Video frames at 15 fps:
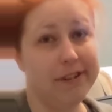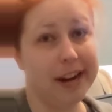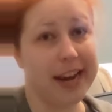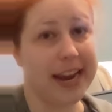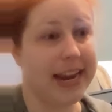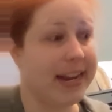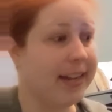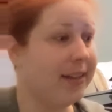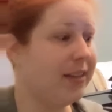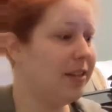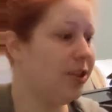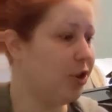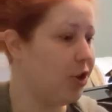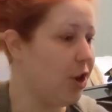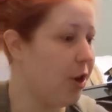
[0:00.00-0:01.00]
for kids
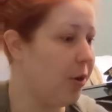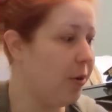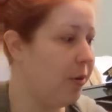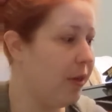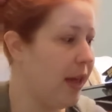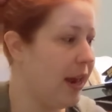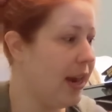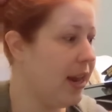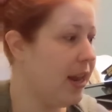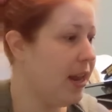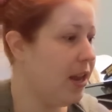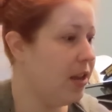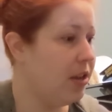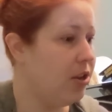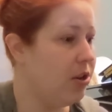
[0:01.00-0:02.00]
to know that,
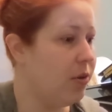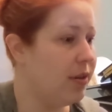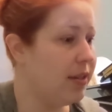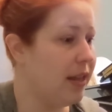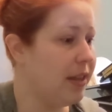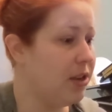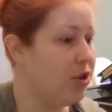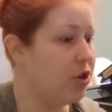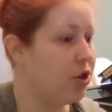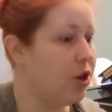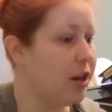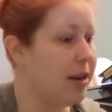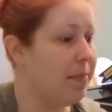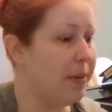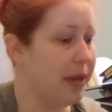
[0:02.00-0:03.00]
you know, it's not that you're
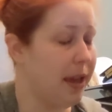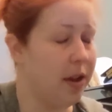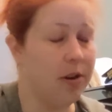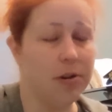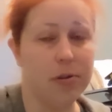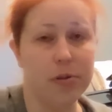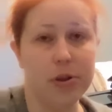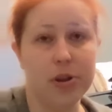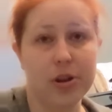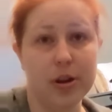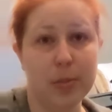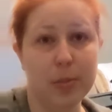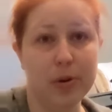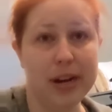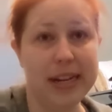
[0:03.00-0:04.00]
good at piano,
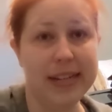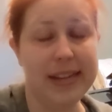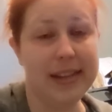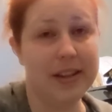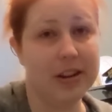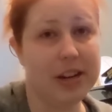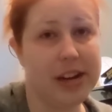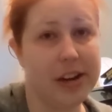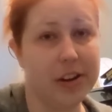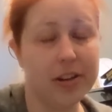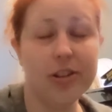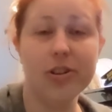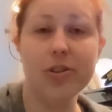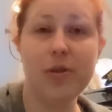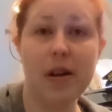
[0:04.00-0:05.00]
you're praising their
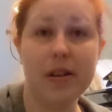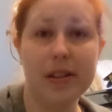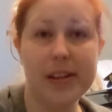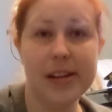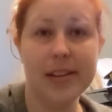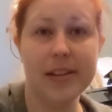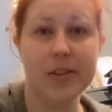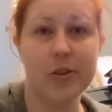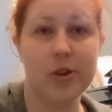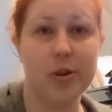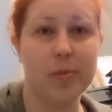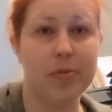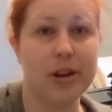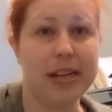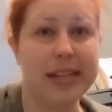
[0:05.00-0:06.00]
character qualities. So
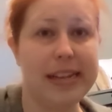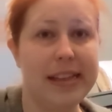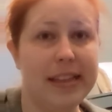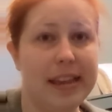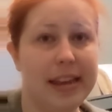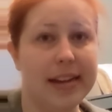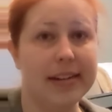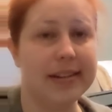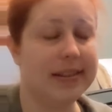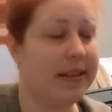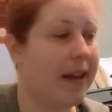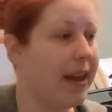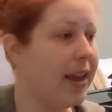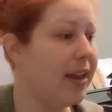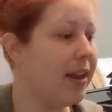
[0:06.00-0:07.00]
you're praising things
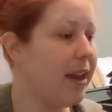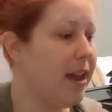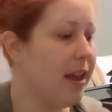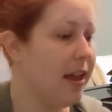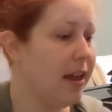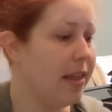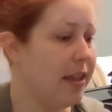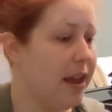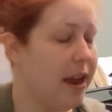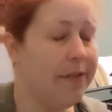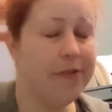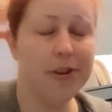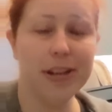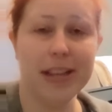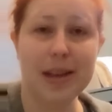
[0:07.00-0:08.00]
like the
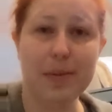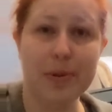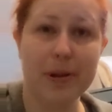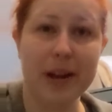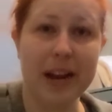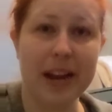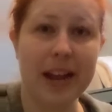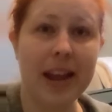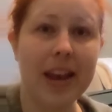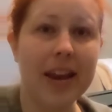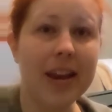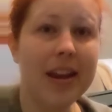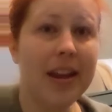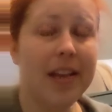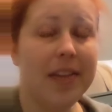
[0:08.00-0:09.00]
effort that they put
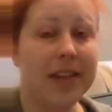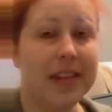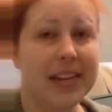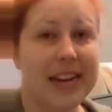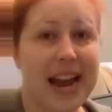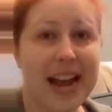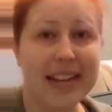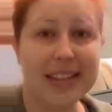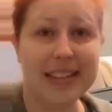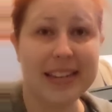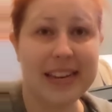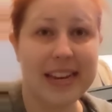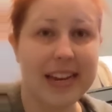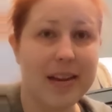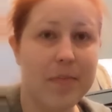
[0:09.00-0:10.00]
in, the
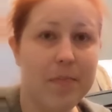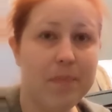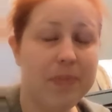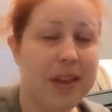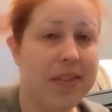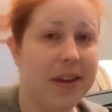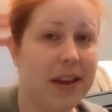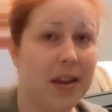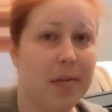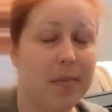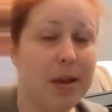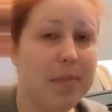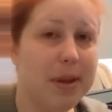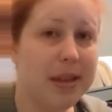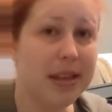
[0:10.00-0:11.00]
tenacity, the
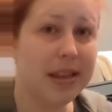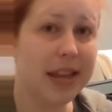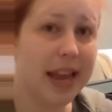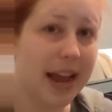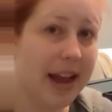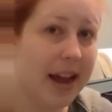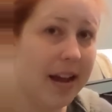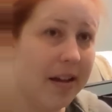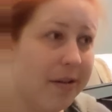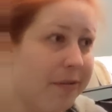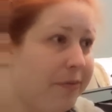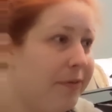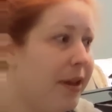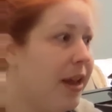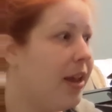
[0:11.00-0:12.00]
commitment that they have,